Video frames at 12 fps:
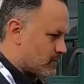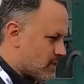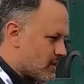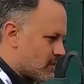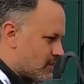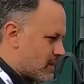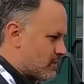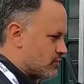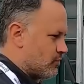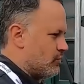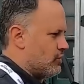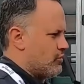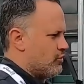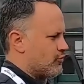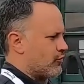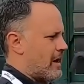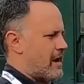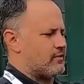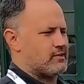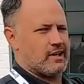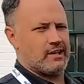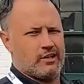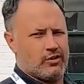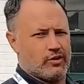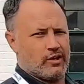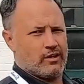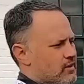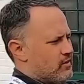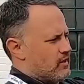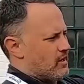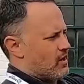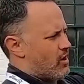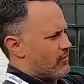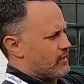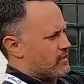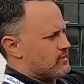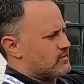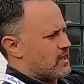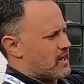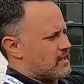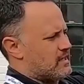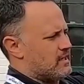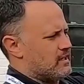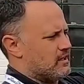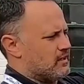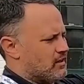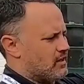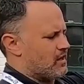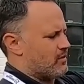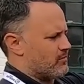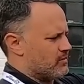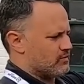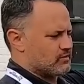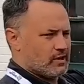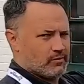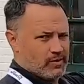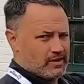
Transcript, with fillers: tank and that is only used for outside cooking. The All the inside heating um, is done by